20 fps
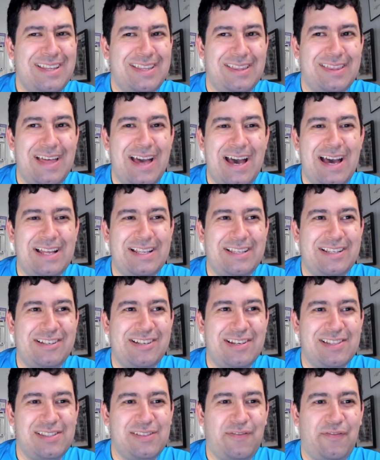that
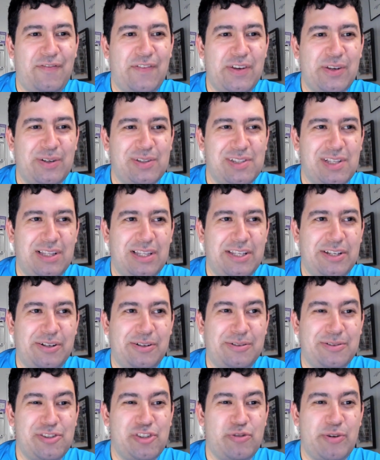just feels a
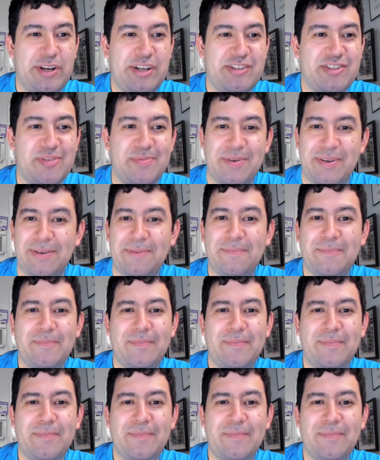little strange to me.